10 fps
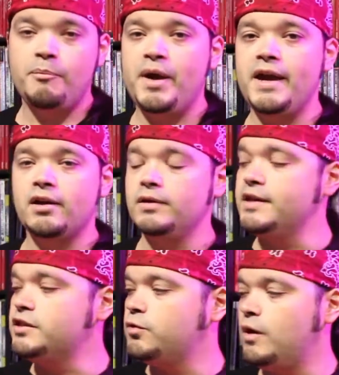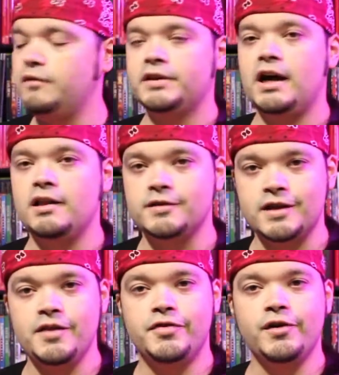I paid only
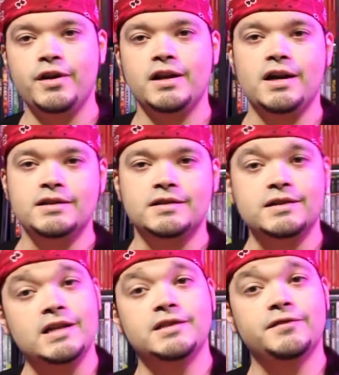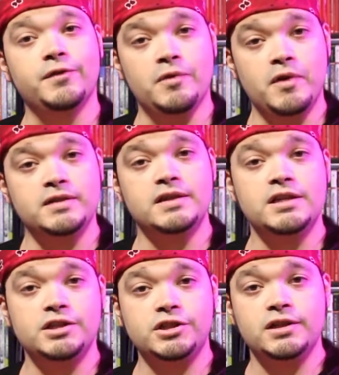$12.39 for this
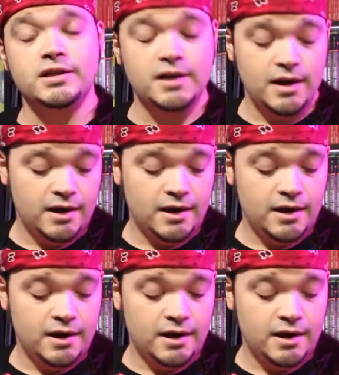edition